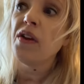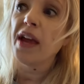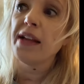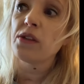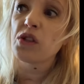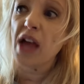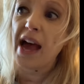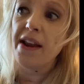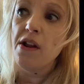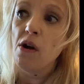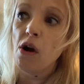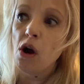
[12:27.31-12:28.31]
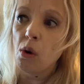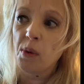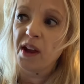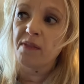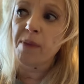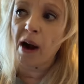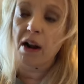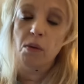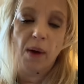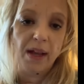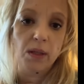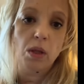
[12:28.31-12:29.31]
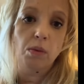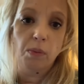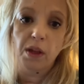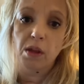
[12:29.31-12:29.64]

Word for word: and said, we have parted with